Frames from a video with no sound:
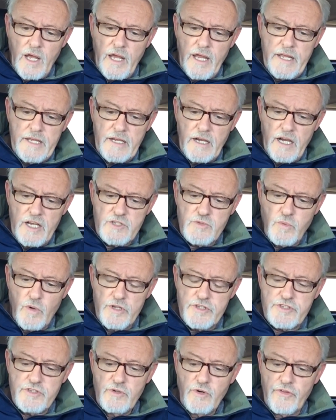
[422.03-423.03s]
Hey guys,
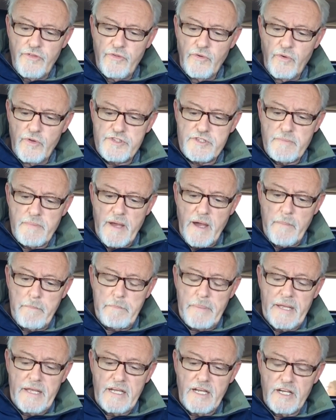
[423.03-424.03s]
what's your thoughts about
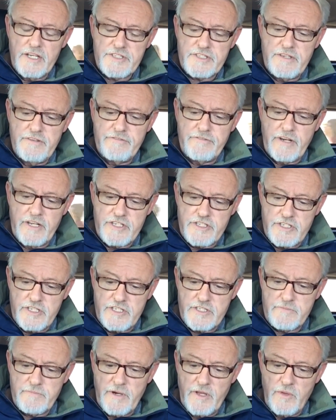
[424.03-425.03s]
pink husky
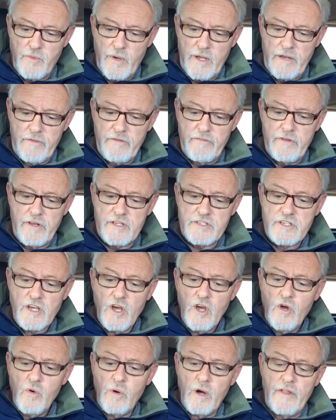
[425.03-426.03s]
Frenchies? By the way, love your videos.
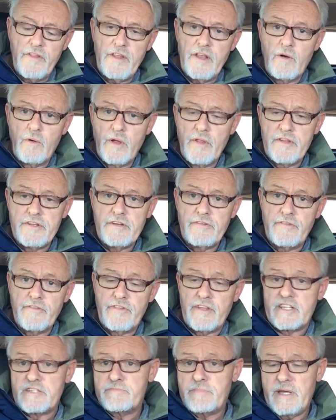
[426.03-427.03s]
Well, I think there are all the
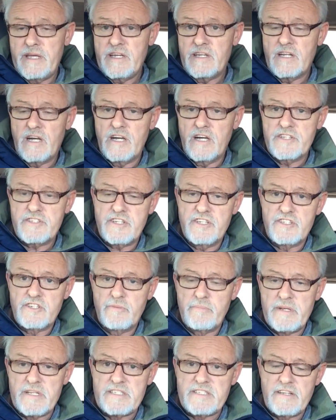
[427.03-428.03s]
different things. Pink and huskies are a
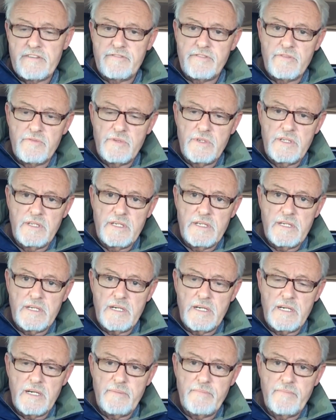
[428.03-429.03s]
bit different, really.
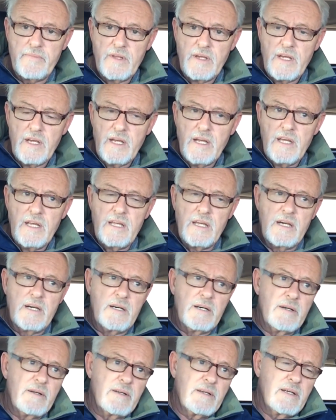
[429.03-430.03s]
Maybe
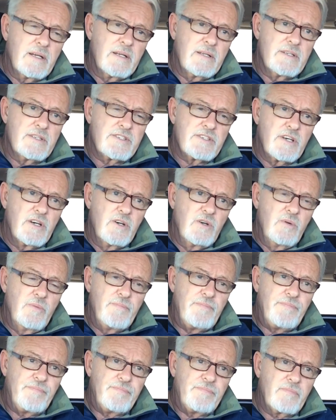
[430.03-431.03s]

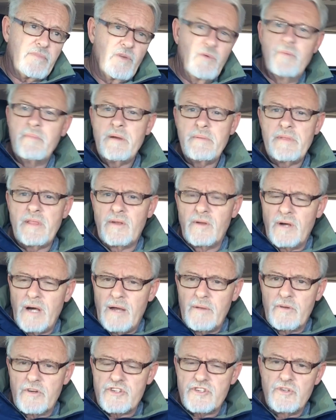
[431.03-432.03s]
they're not.
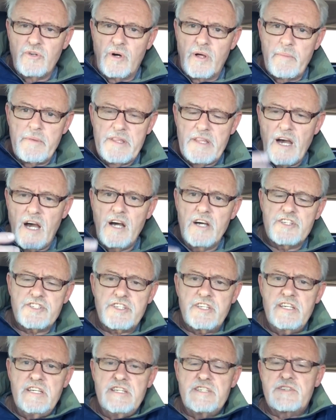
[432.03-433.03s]
I'm not sure. I mean, the
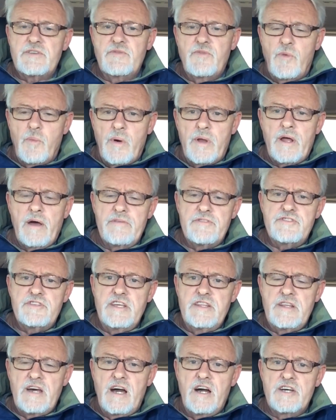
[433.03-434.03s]
huskies, from what I've
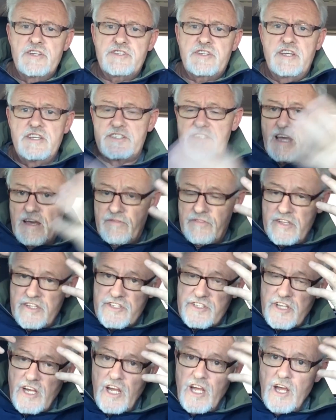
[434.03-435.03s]
seen, the huskies have
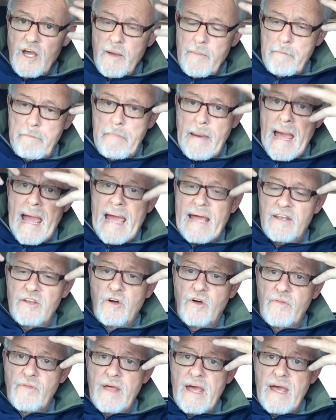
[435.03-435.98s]
this pattern on